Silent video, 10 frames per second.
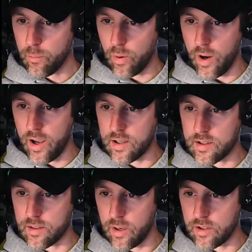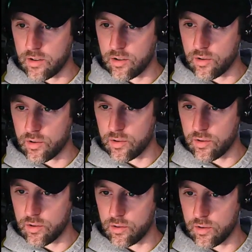Brian is in Massachusetts
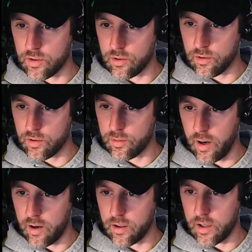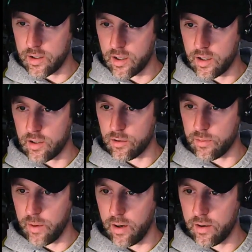too. Did you lose power? Yes, I did lose
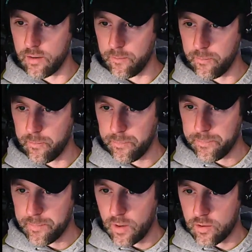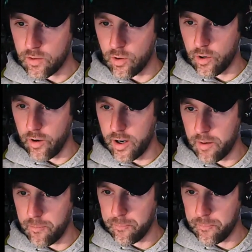power. So did Greg.